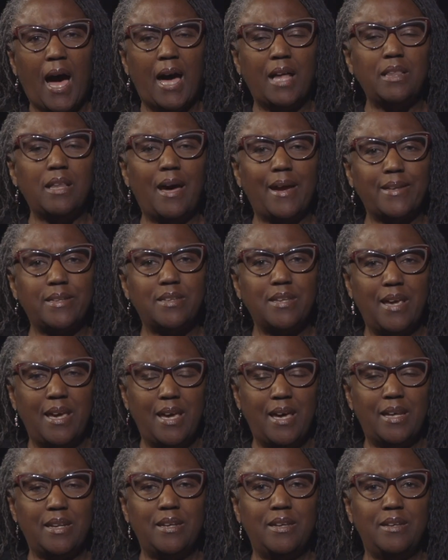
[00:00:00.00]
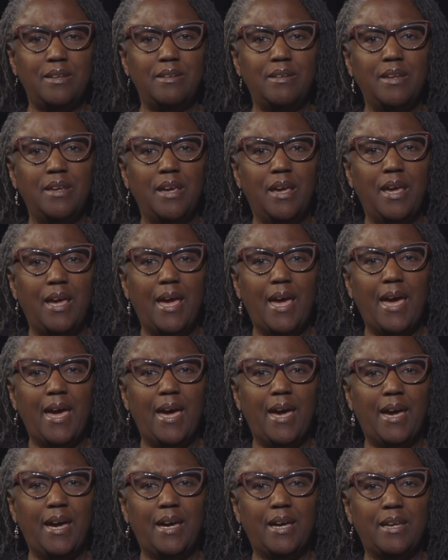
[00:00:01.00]
I like to edit,
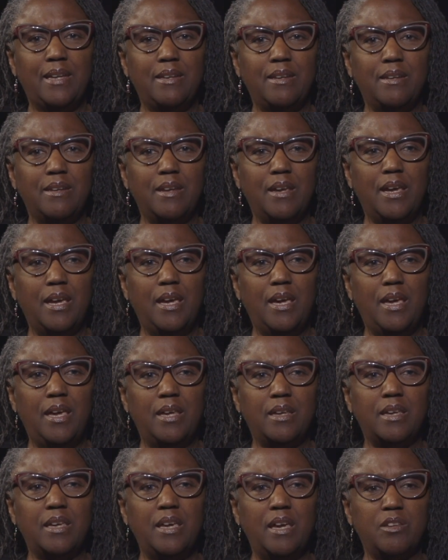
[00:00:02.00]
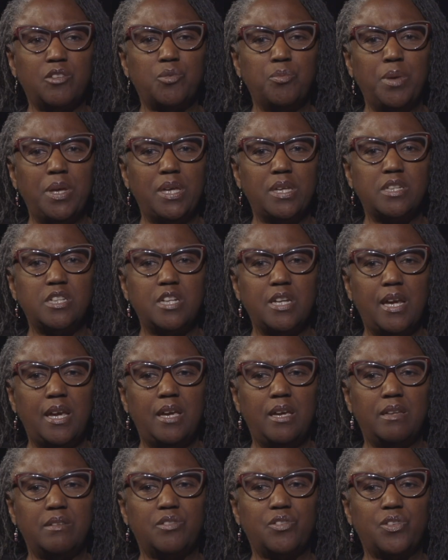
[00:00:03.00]
and it gives me a
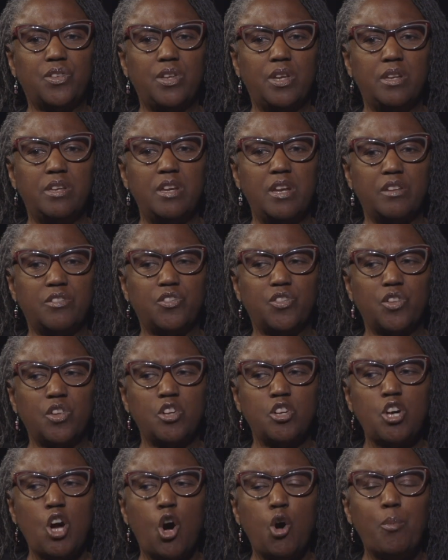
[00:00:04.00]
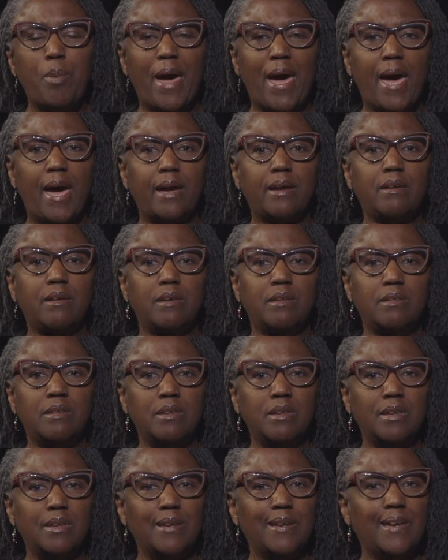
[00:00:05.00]
chance to just go back
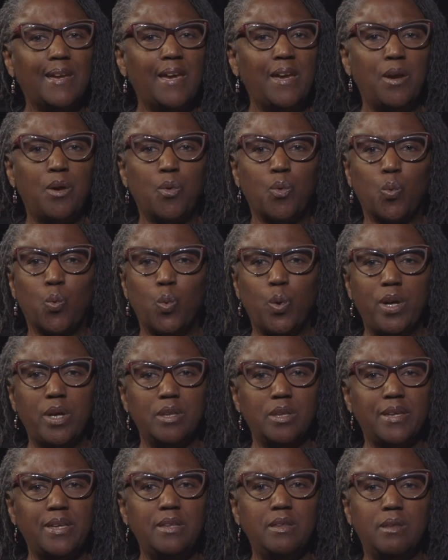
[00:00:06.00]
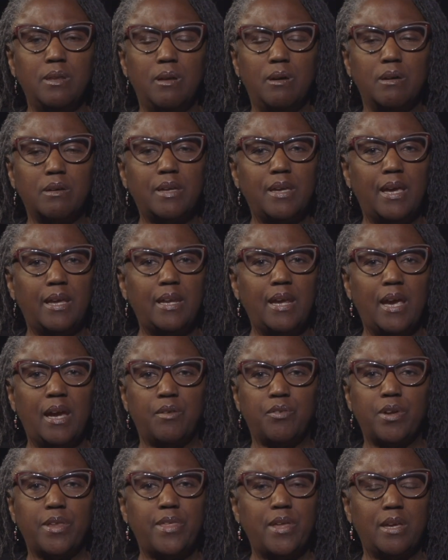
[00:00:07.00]
and really look at
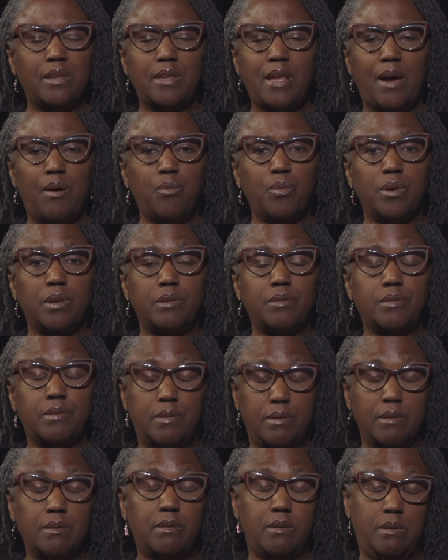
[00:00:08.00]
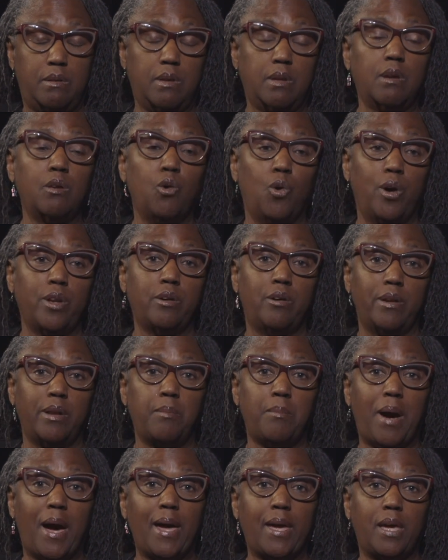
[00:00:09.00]
everything that was going on
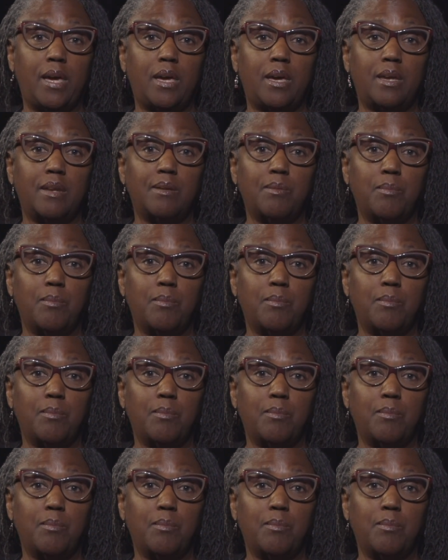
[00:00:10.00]
in my head,